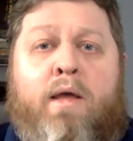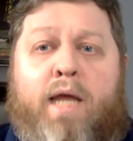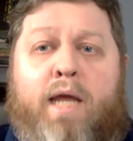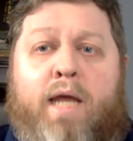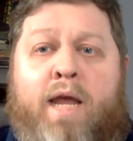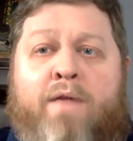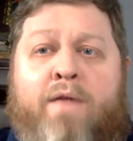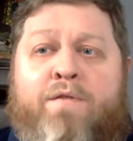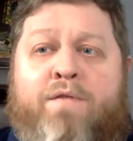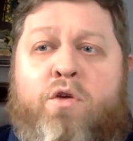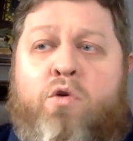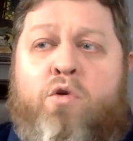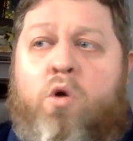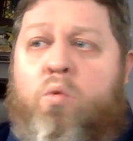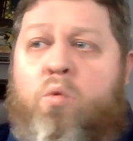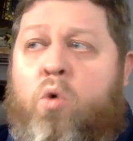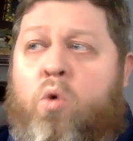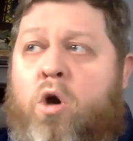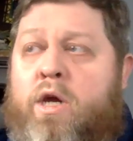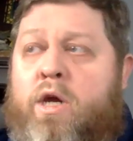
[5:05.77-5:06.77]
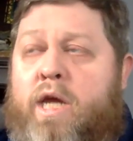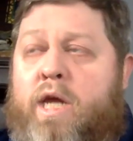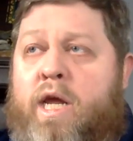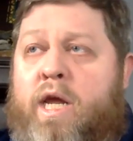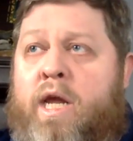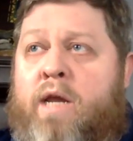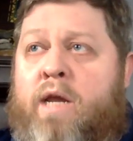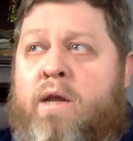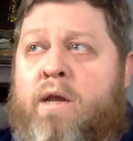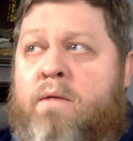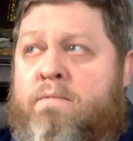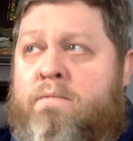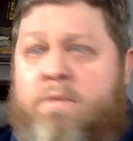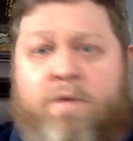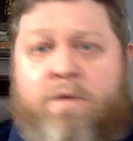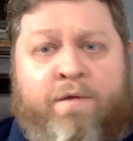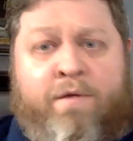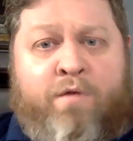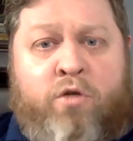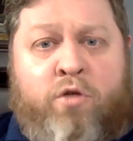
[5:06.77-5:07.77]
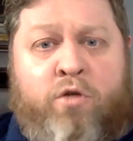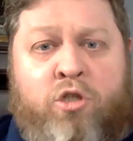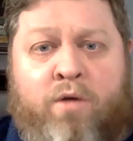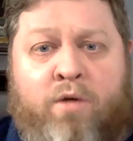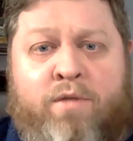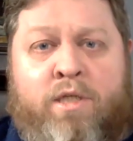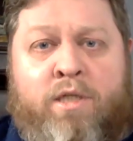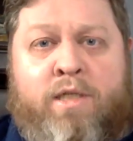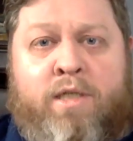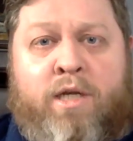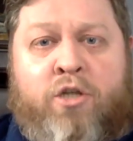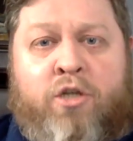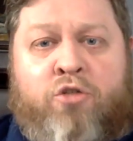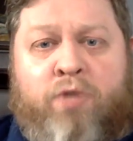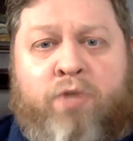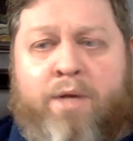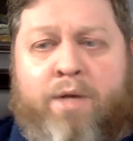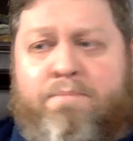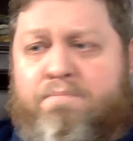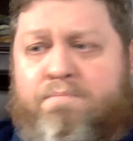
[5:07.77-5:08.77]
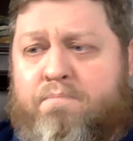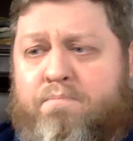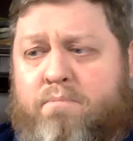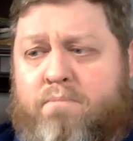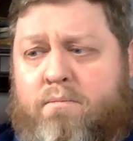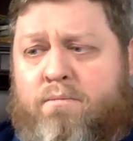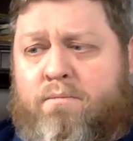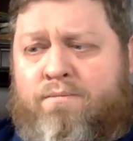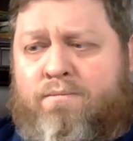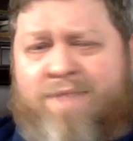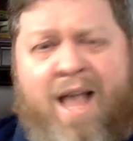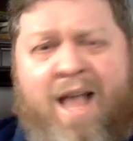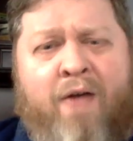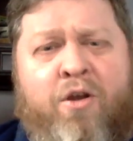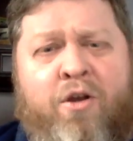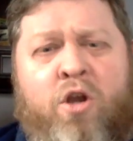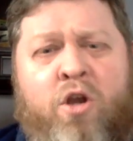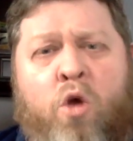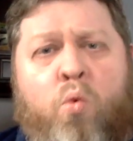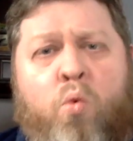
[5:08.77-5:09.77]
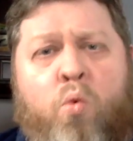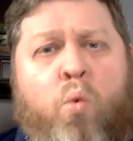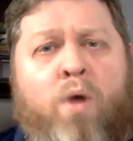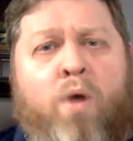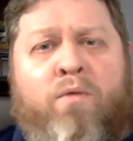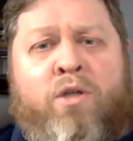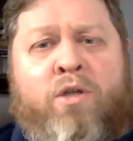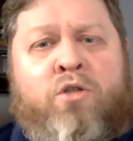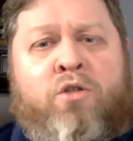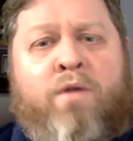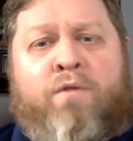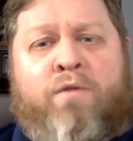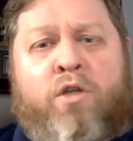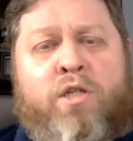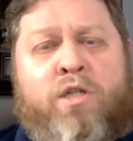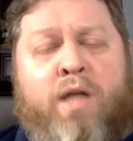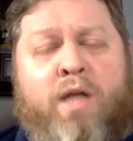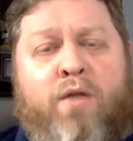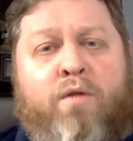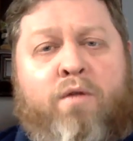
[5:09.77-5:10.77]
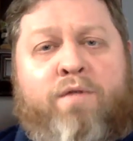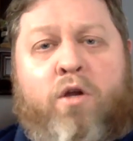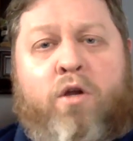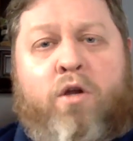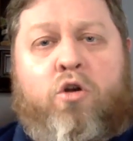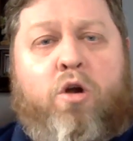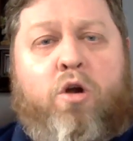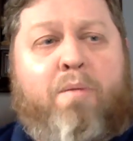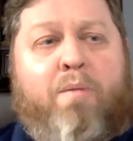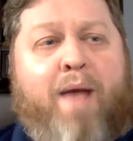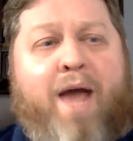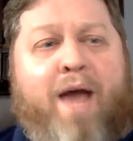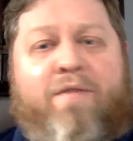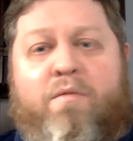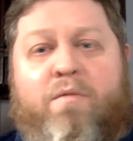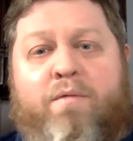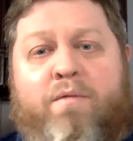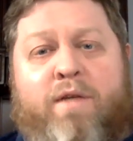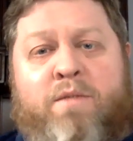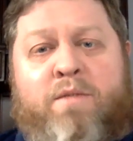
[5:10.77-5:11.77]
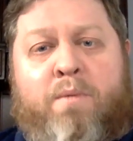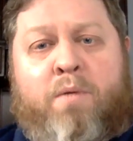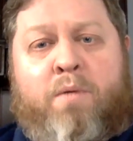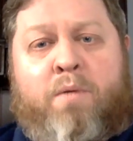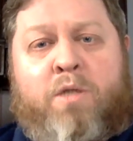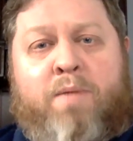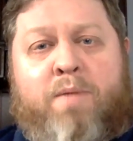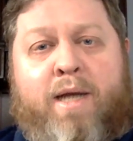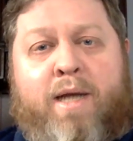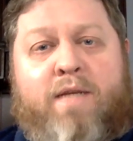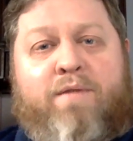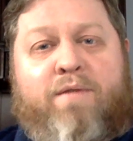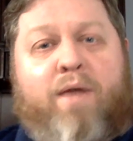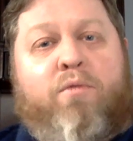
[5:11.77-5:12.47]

If you don't work in the food services industry, how do you know one restaurant versus another if they're good or bad from an investment perspective?